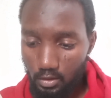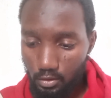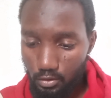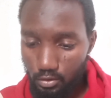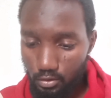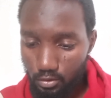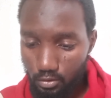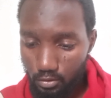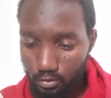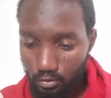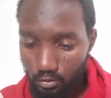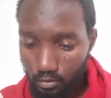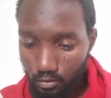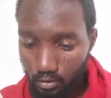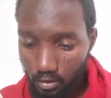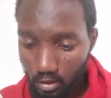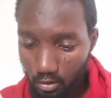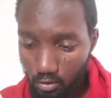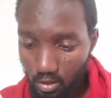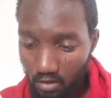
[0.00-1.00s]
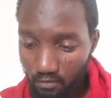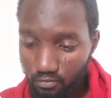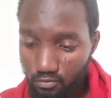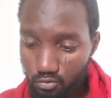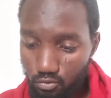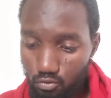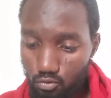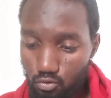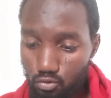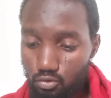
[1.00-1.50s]
So you have
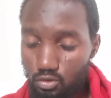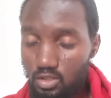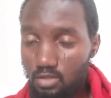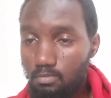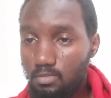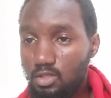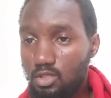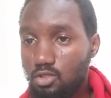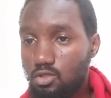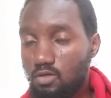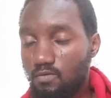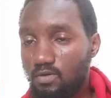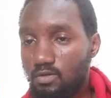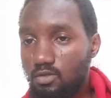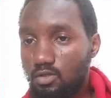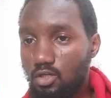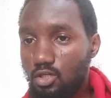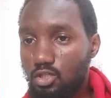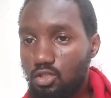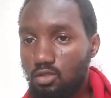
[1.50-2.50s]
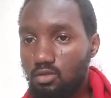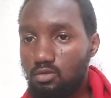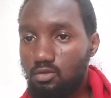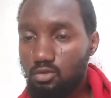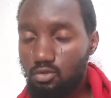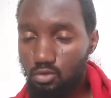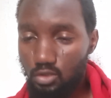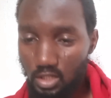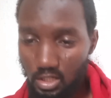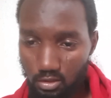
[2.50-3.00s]
to go to the Ministry of Education,
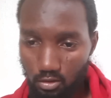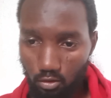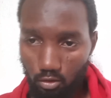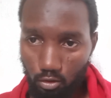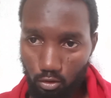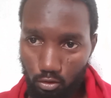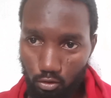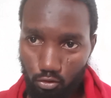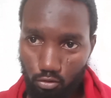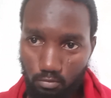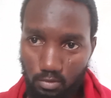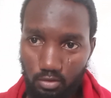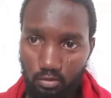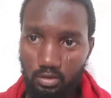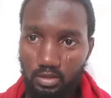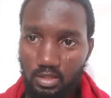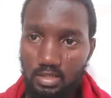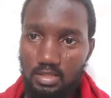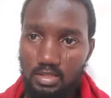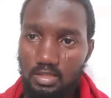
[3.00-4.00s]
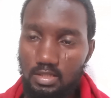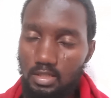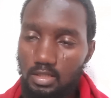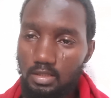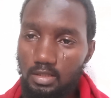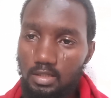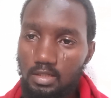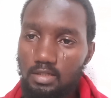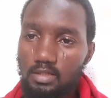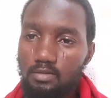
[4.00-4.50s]
you get all your documents
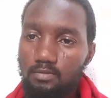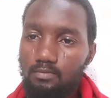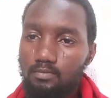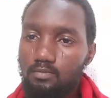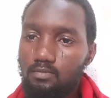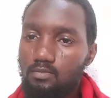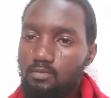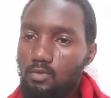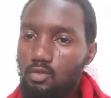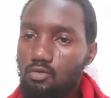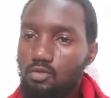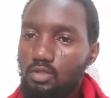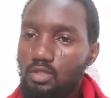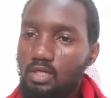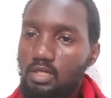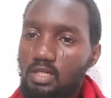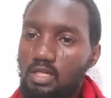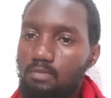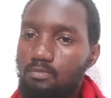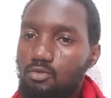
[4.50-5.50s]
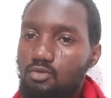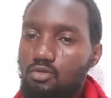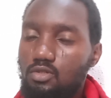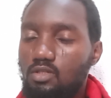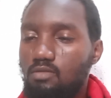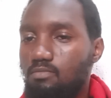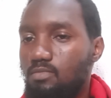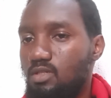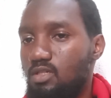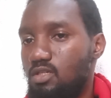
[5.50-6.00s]
authenticated, you take them to
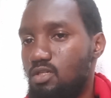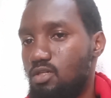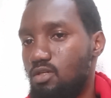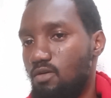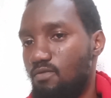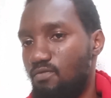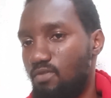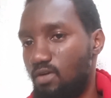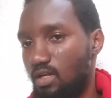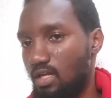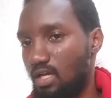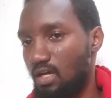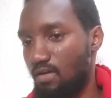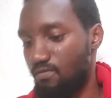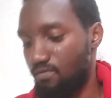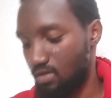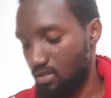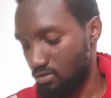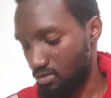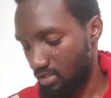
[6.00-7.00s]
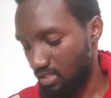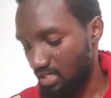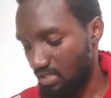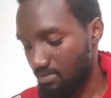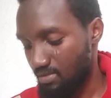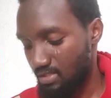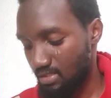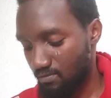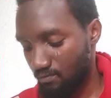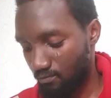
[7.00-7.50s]
the Ministry of Foreign Affairs, you get them
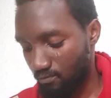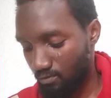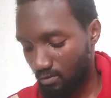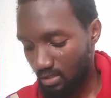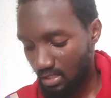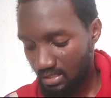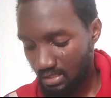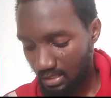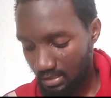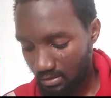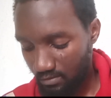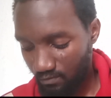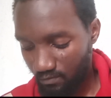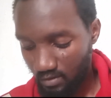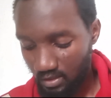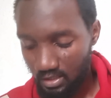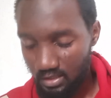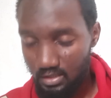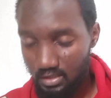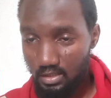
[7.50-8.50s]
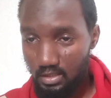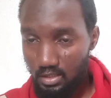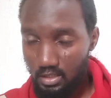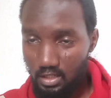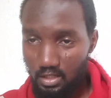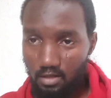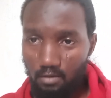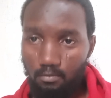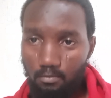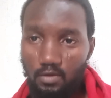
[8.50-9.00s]
further certified
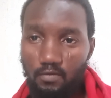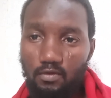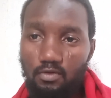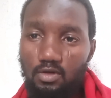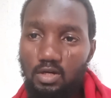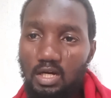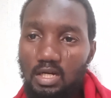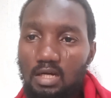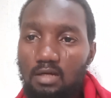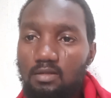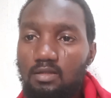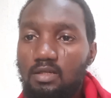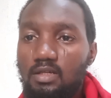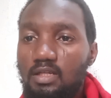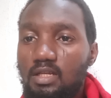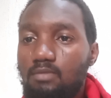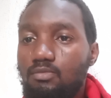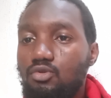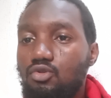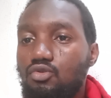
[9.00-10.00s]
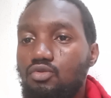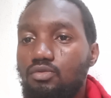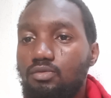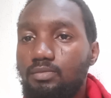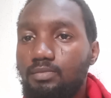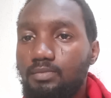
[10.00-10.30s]
before you can now take them to